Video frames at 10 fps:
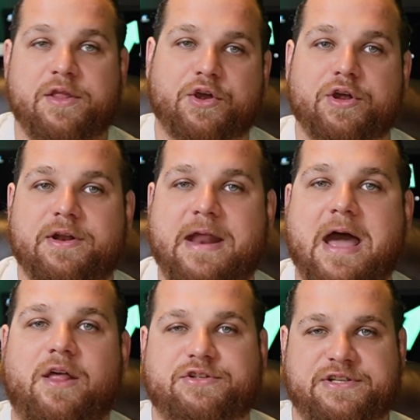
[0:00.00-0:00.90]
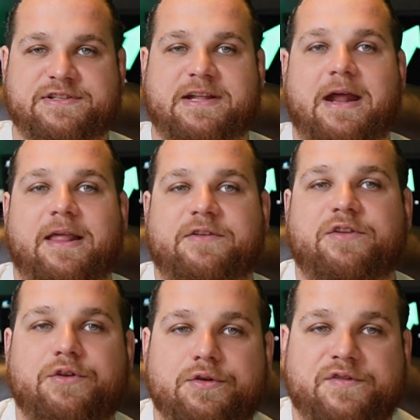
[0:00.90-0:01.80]
of the good analogies that I like
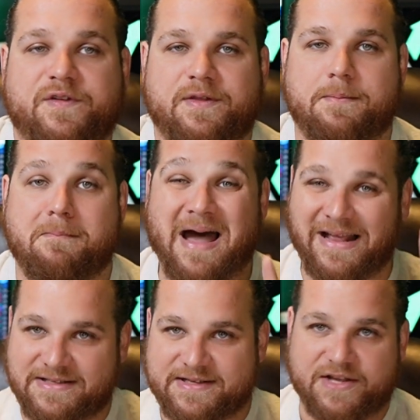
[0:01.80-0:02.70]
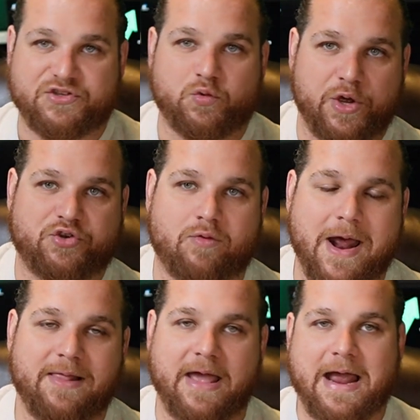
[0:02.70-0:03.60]
to use for the mindset switch,
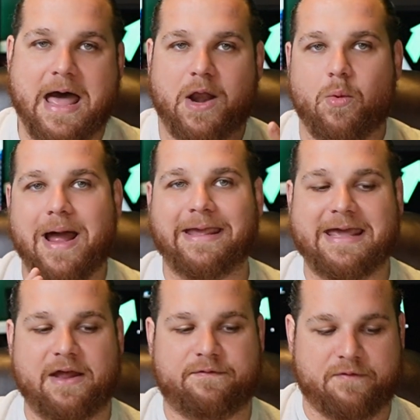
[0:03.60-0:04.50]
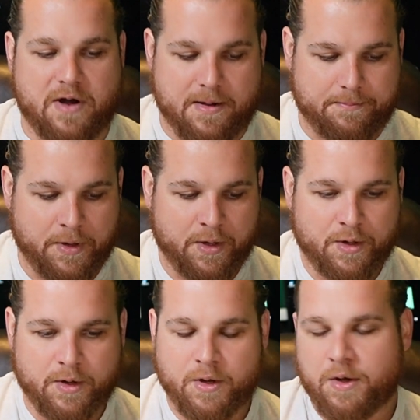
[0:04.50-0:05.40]
right? Like, how do I get from
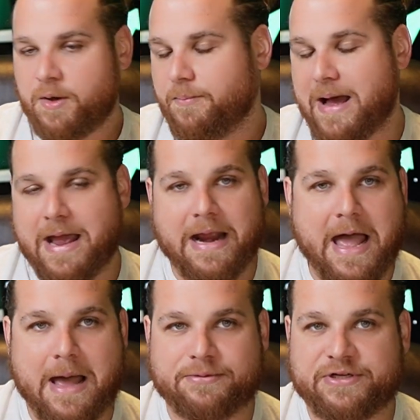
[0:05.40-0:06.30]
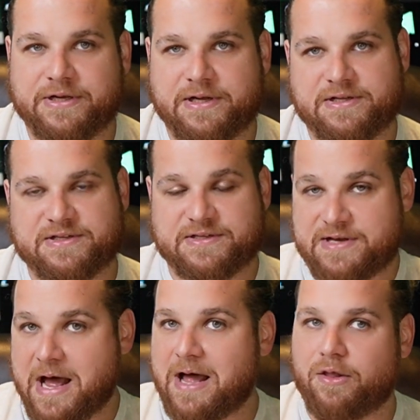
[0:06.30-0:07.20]
buying options,
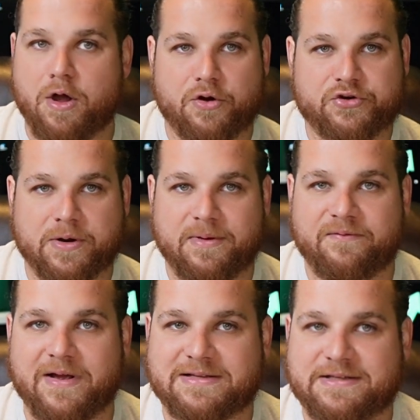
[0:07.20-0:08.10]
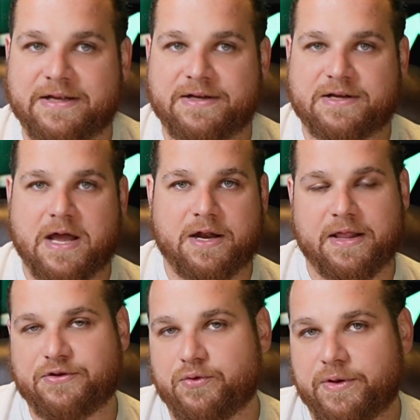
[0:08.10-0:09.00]
not long-term investing, kind of
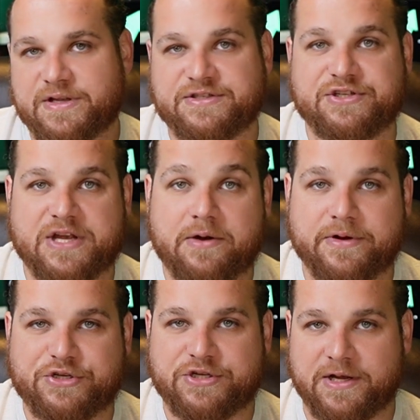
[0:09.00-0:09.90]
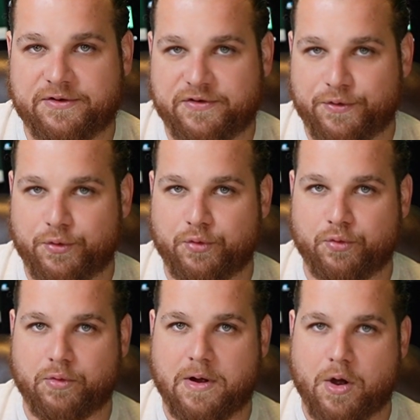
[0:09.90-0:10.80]
like doing this degenerate shit
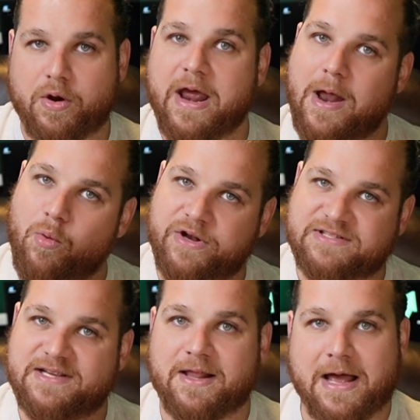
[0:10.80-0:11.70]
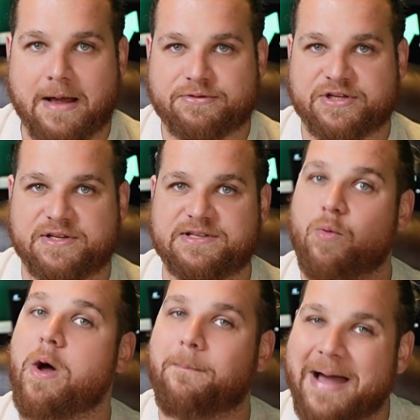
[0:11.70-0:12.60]
to, okay, I want to sell options. I
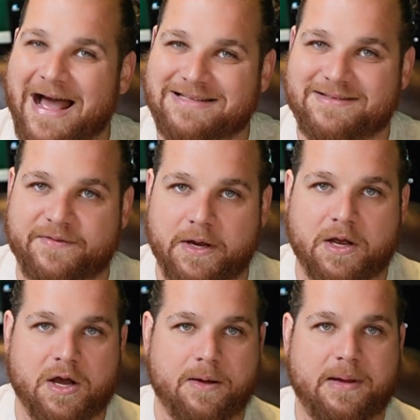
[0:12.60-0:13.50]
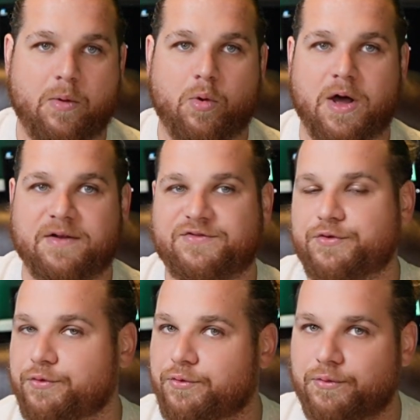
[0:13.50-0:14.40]
want passive income. I want
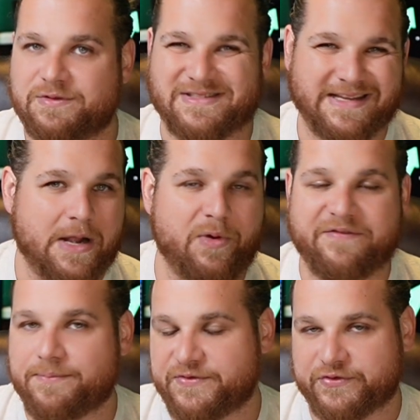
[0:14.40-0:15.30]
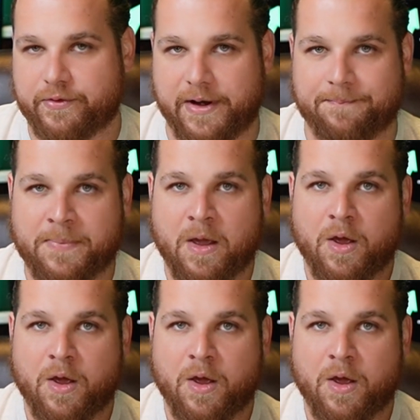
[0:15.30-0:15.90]
to get away from the screen.